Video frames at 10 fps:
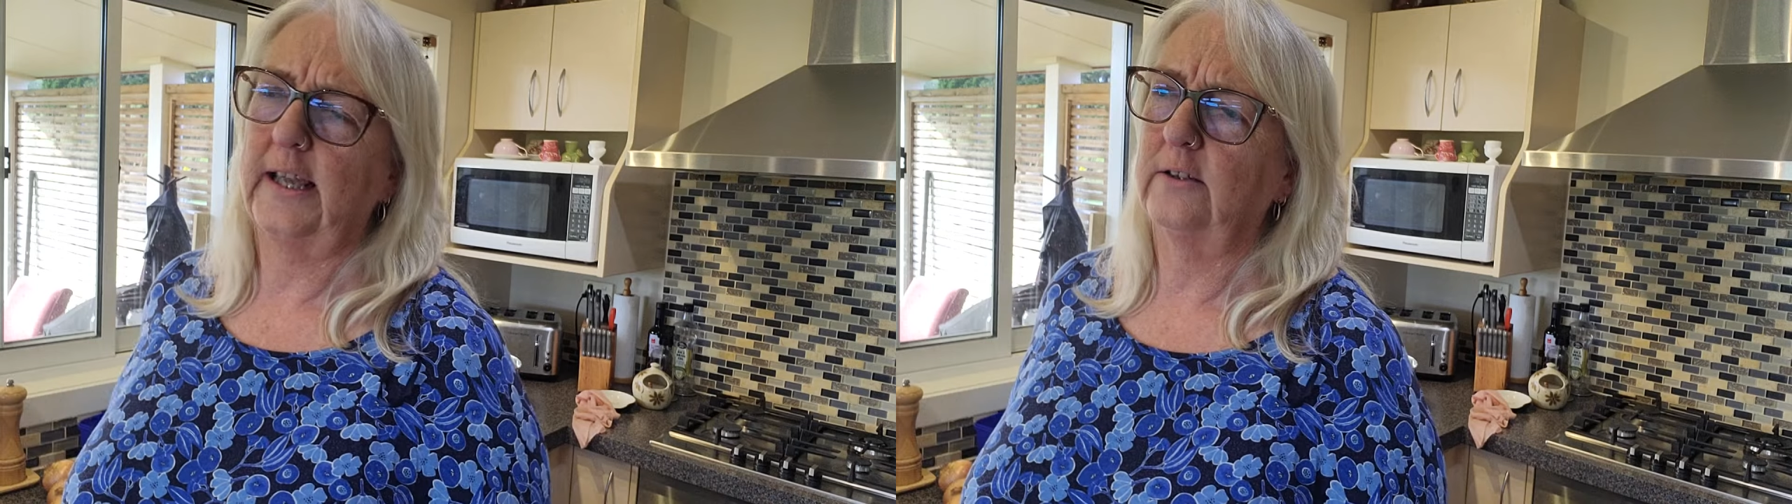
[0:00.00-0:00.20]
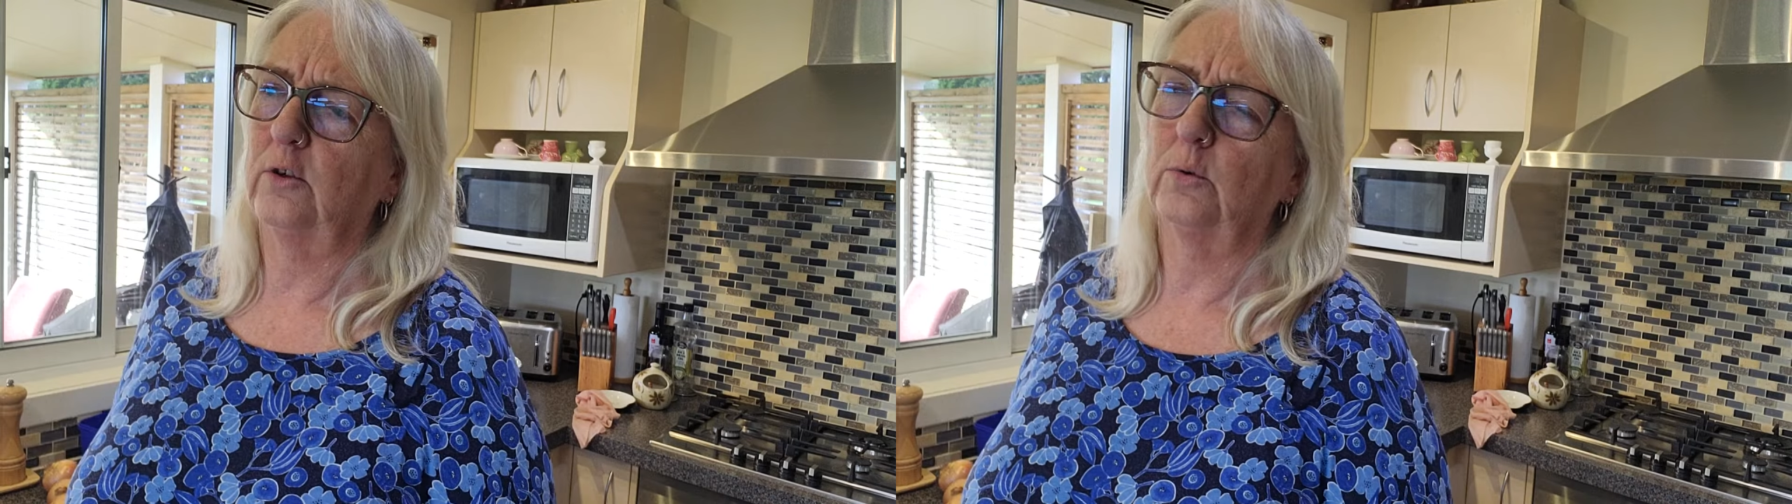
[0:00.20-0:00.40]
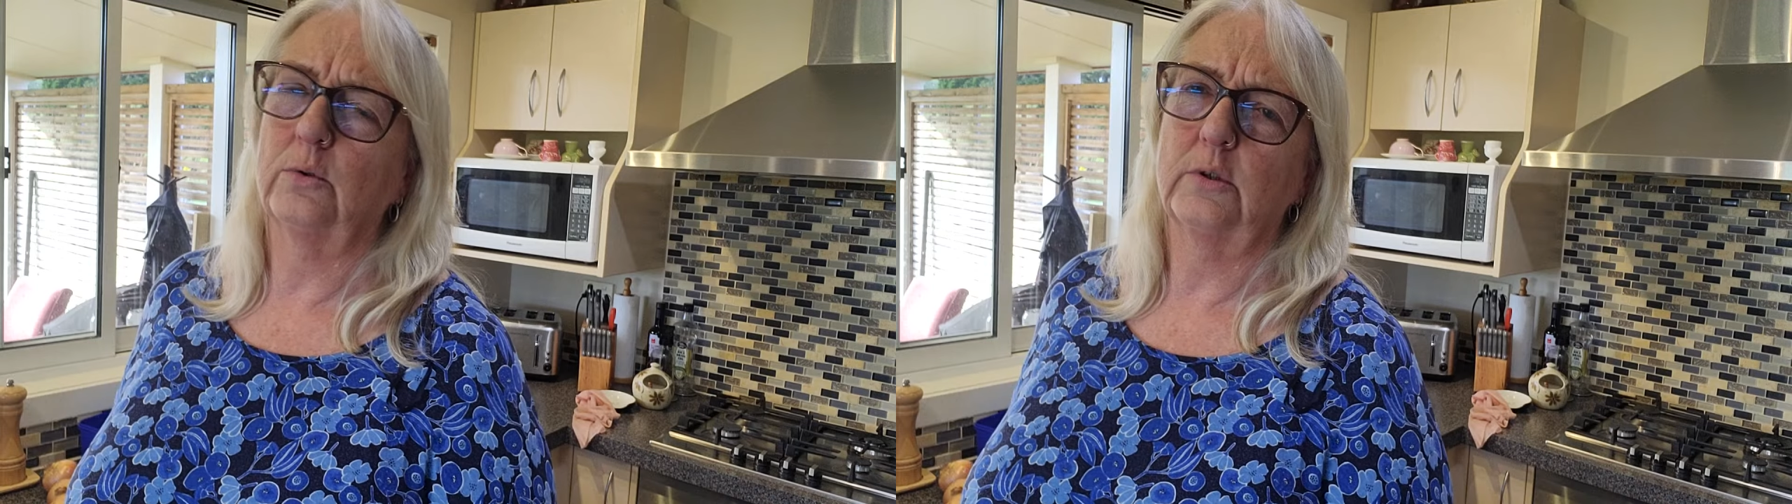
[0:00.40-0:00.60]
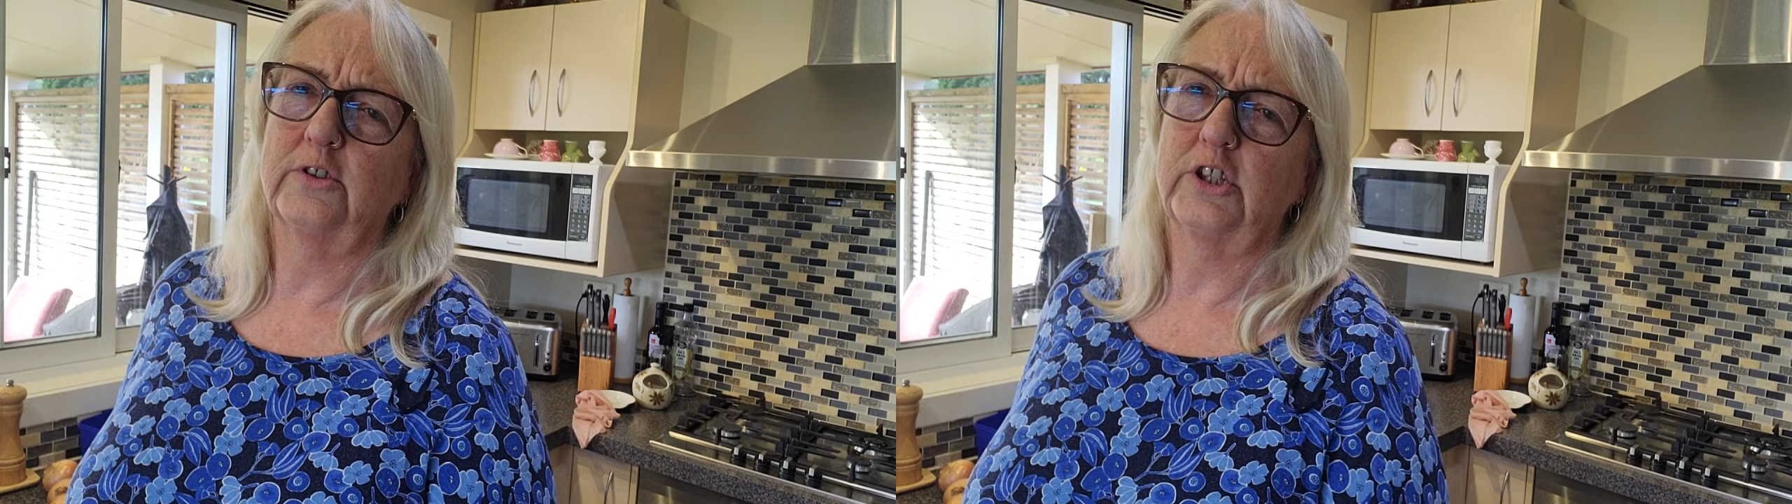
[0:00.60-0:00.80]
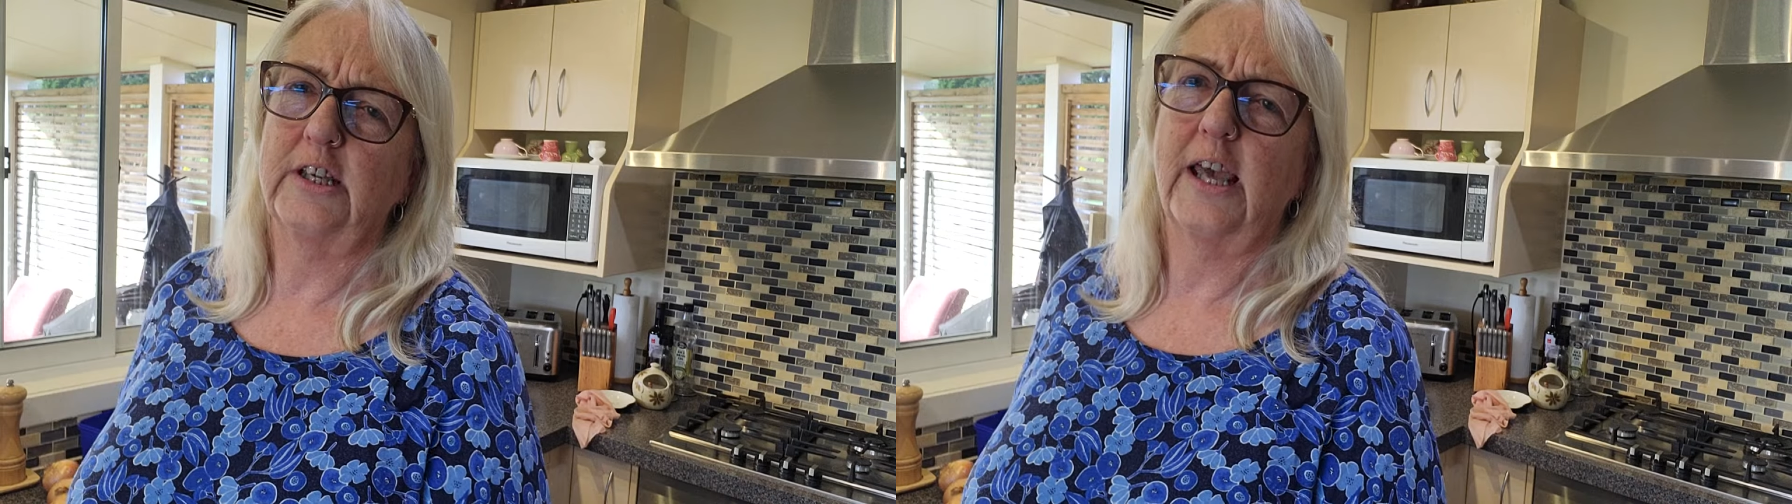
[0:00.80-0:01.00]
And or
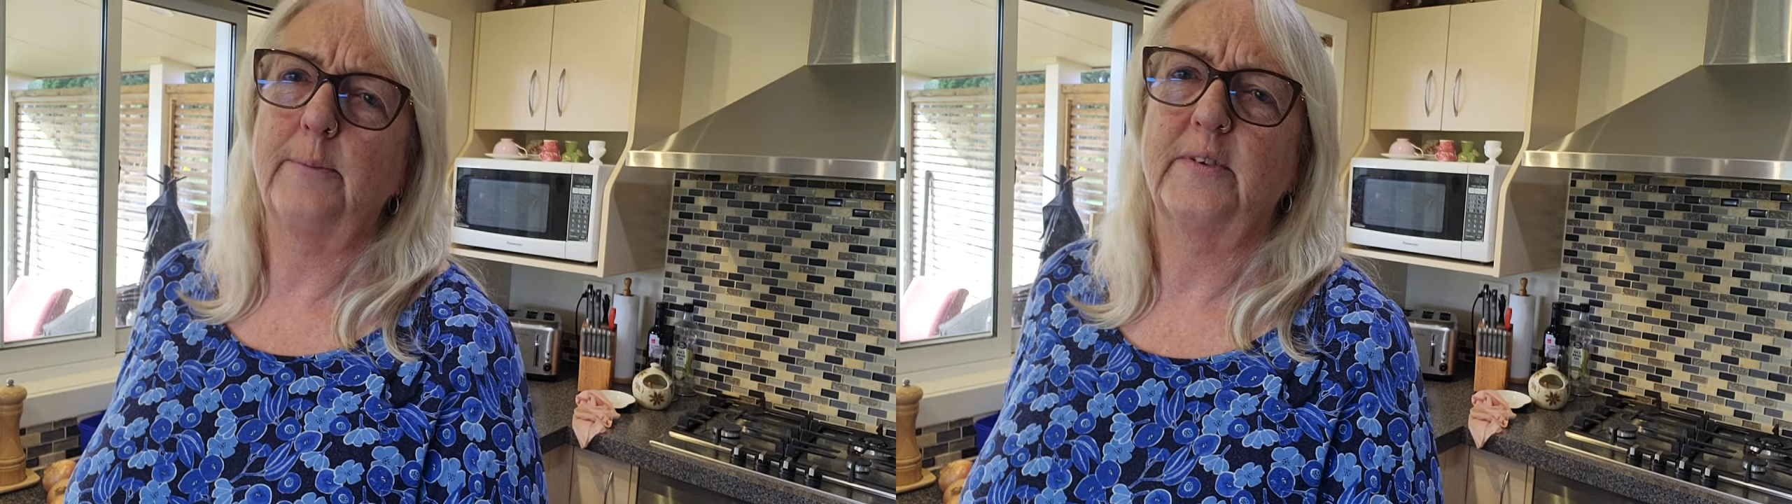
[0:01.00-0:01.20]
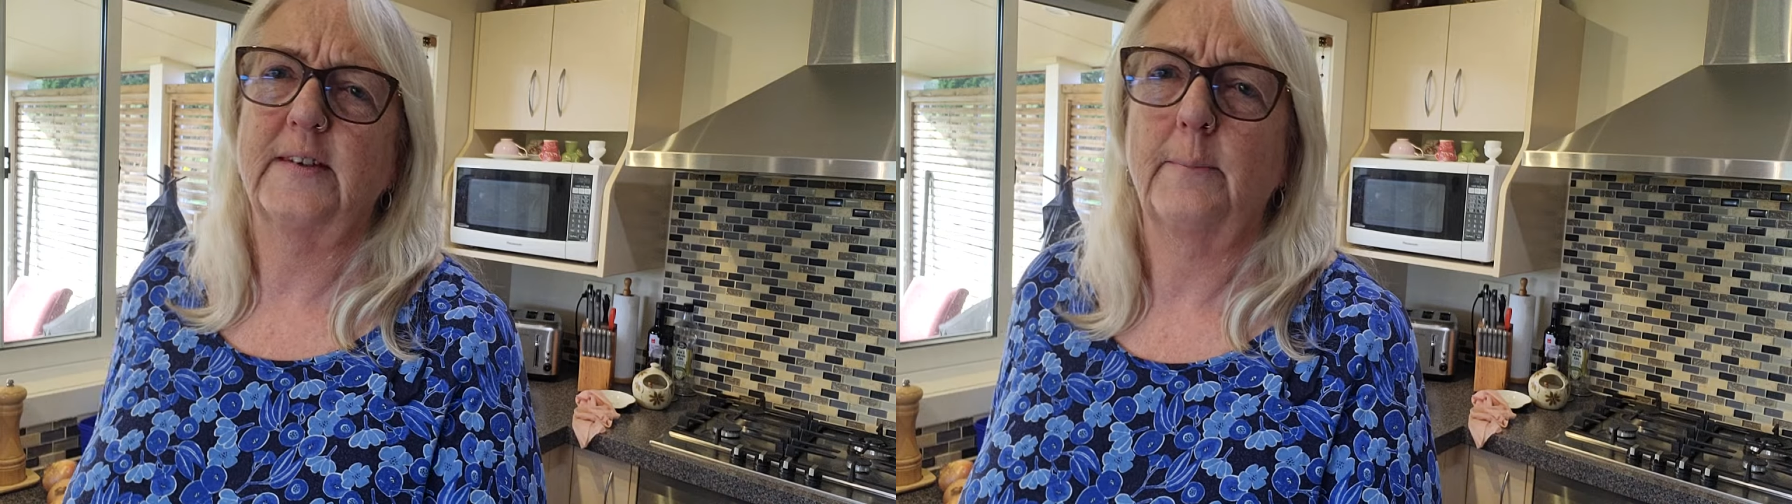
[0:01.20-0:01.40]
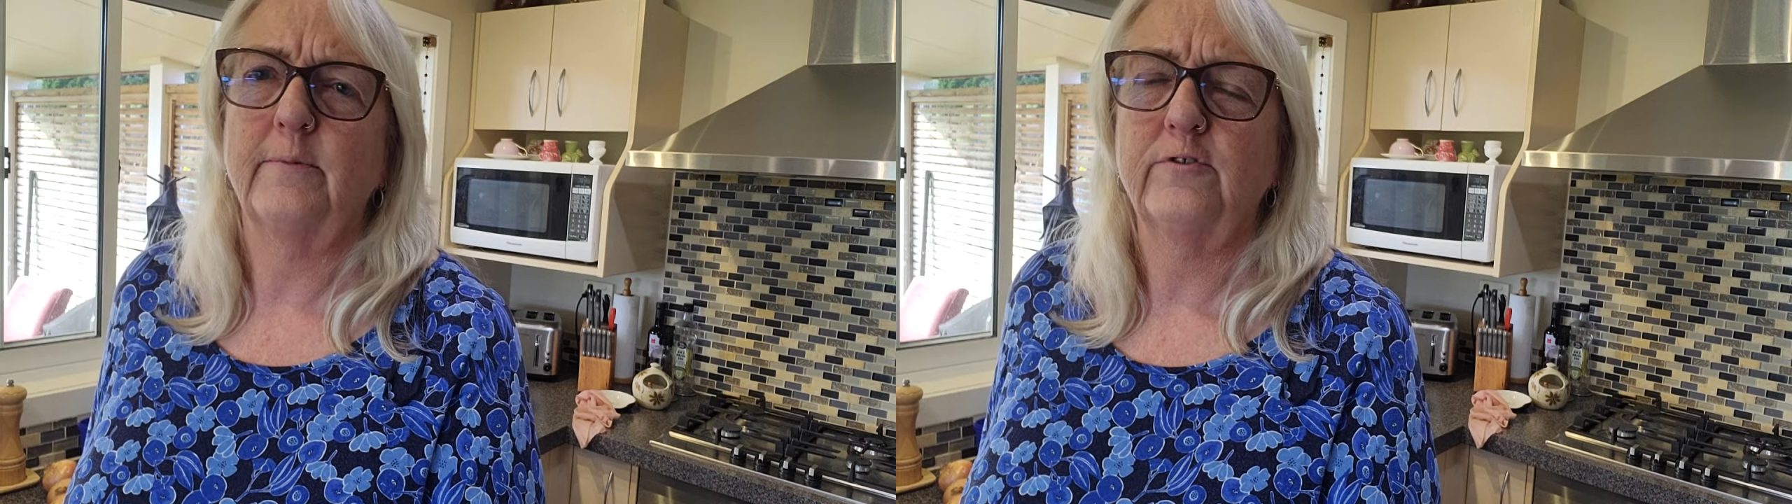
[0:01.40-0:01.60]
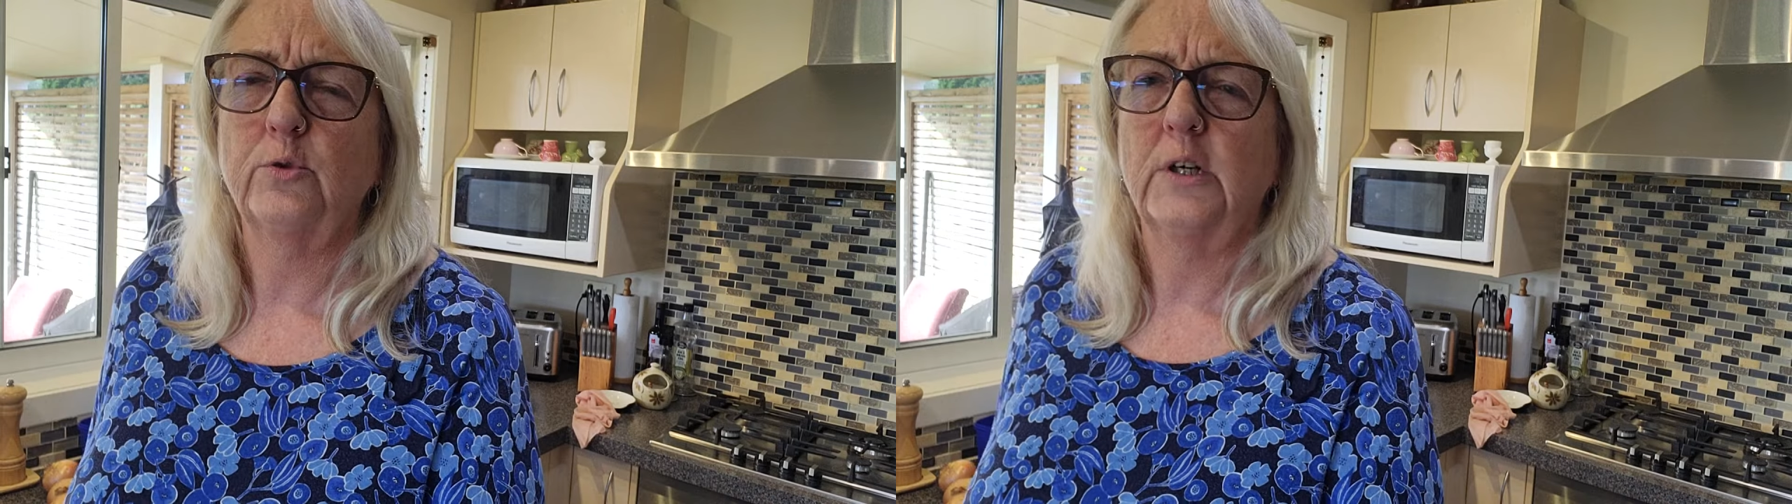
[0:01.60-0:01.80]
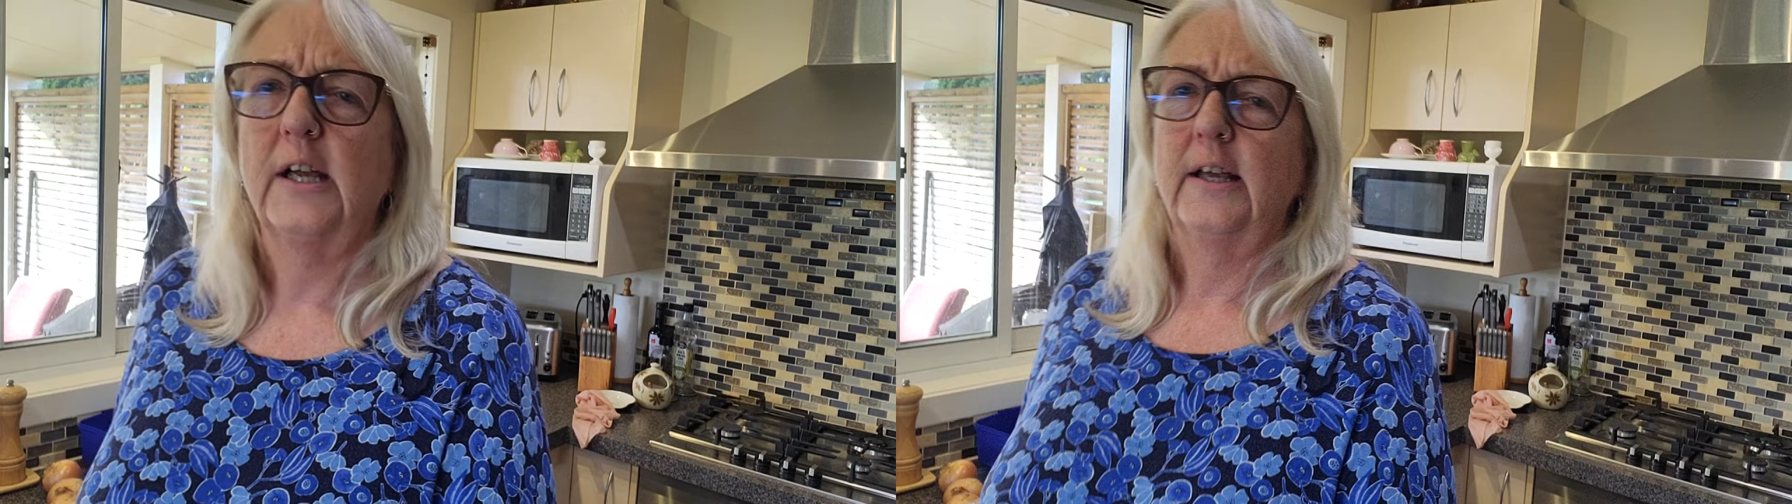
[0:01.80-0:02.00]
she keeps some for,